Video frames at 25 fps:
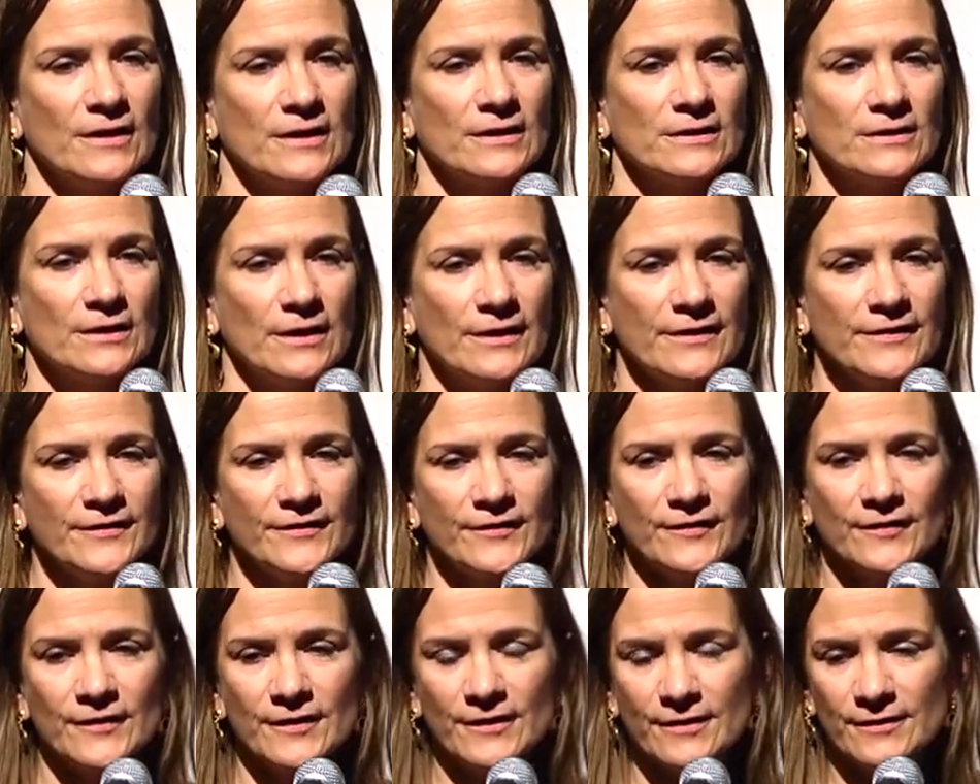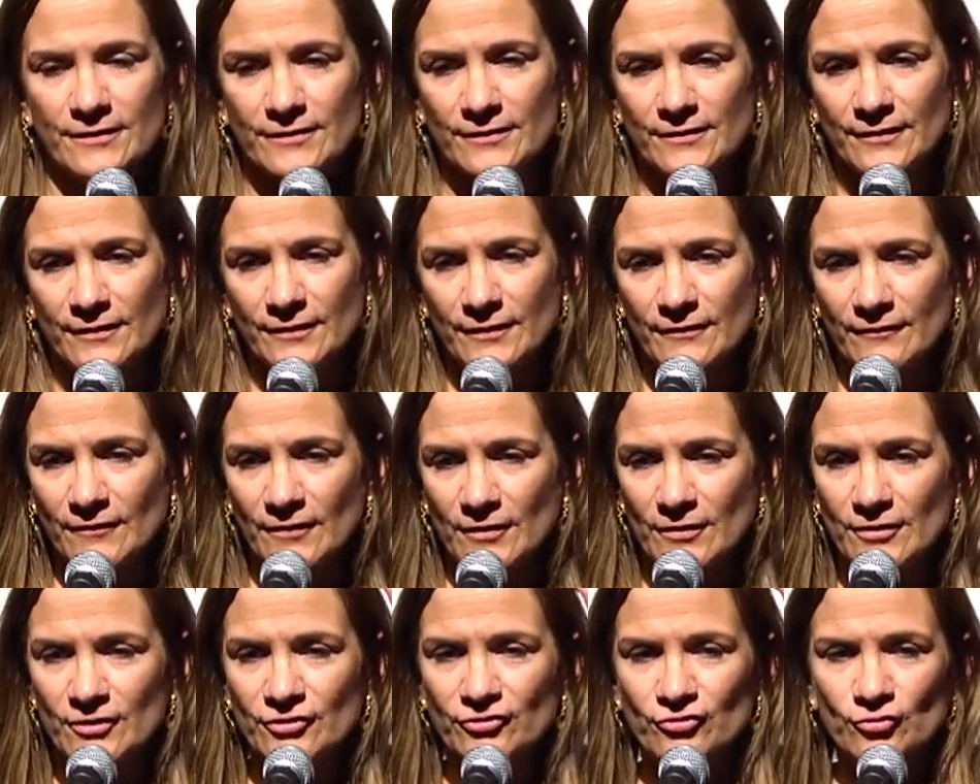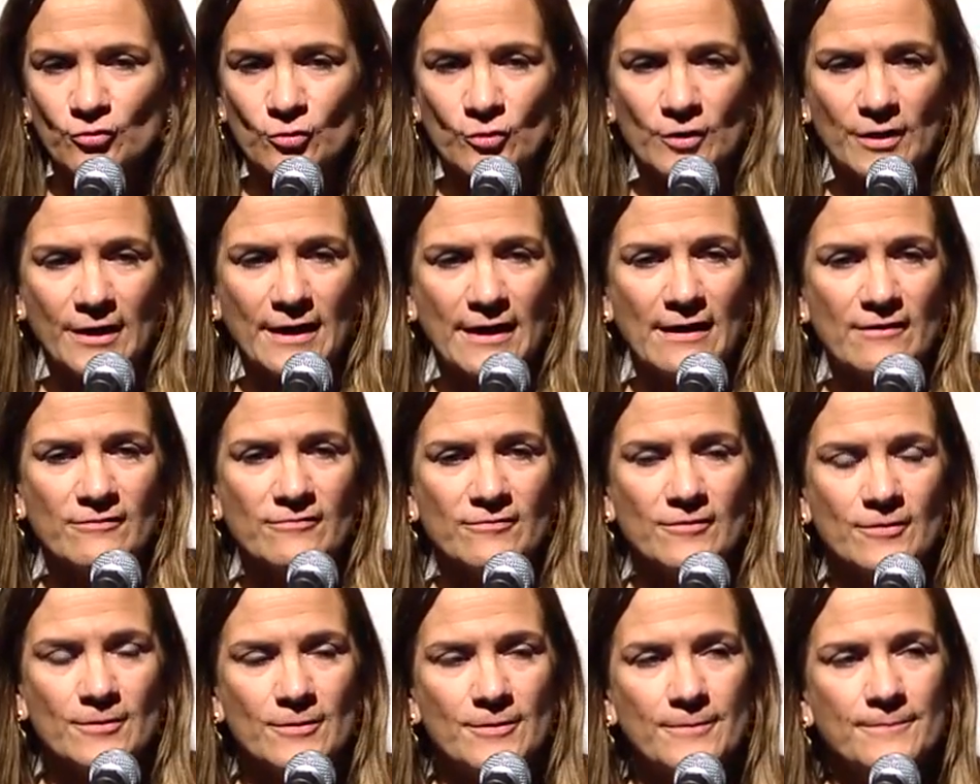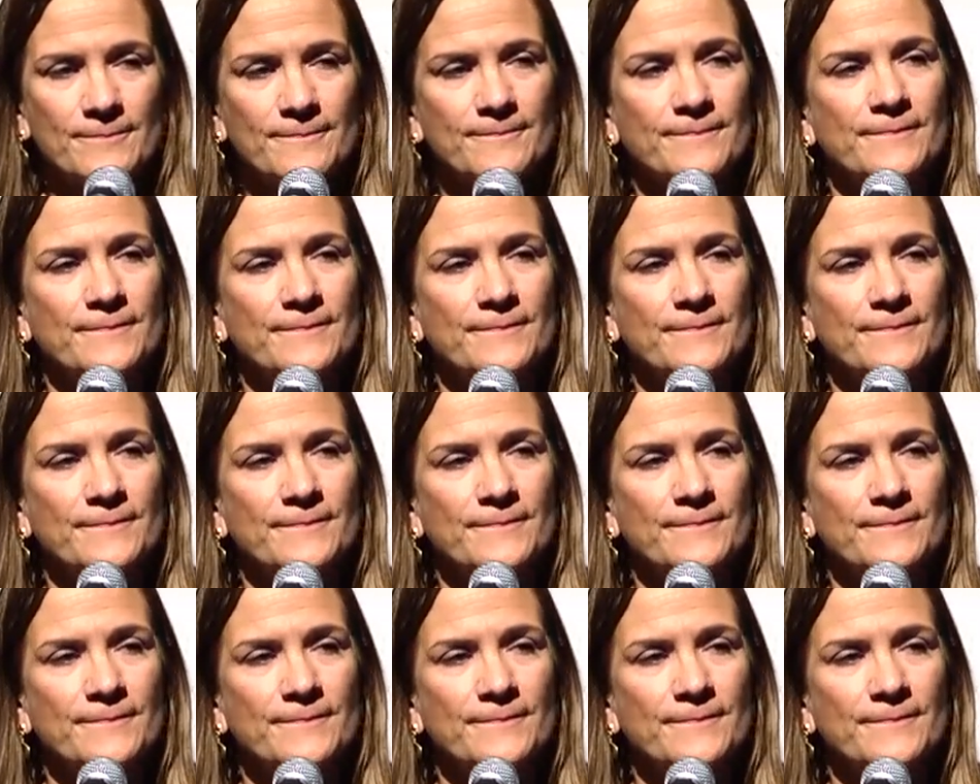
light skinned, very short afro.